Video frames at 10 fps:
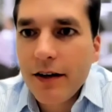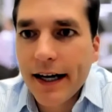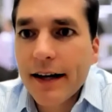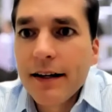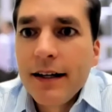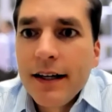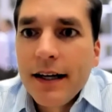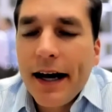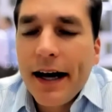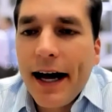Okay.
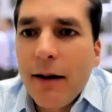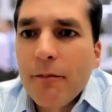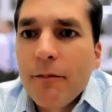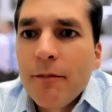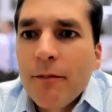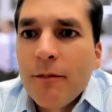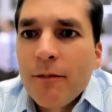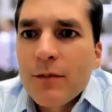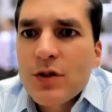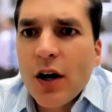
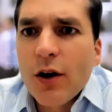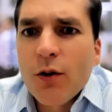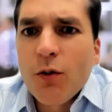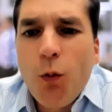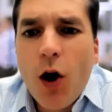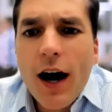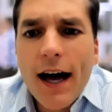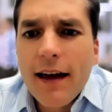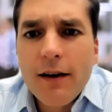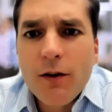So
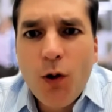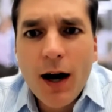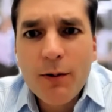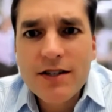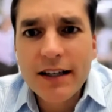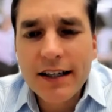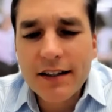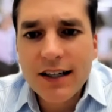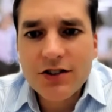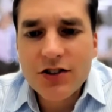why are we
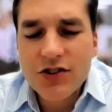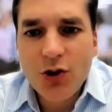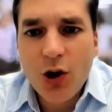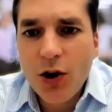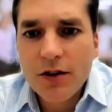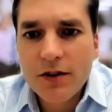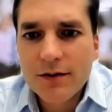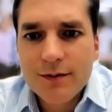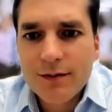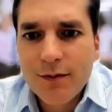seeing such a strong
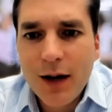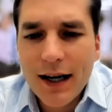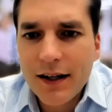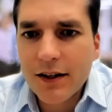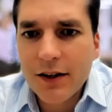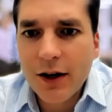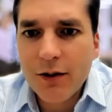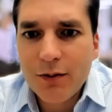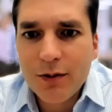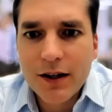market? You
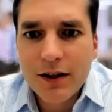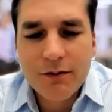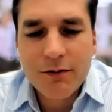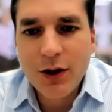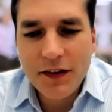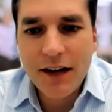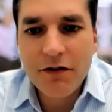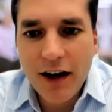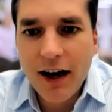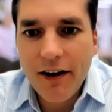know, we're not that
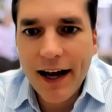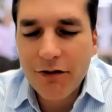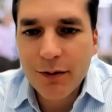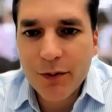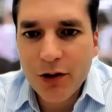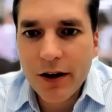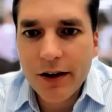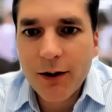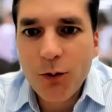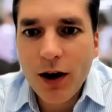far out from
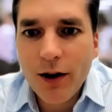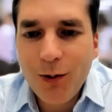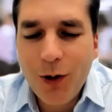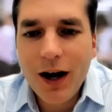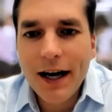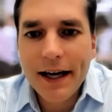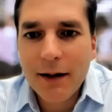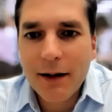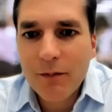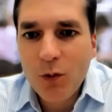Corona.
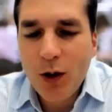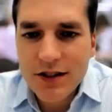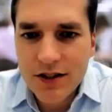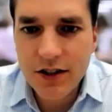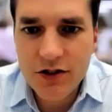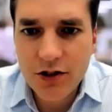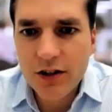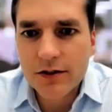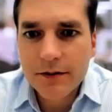Why is it so strong?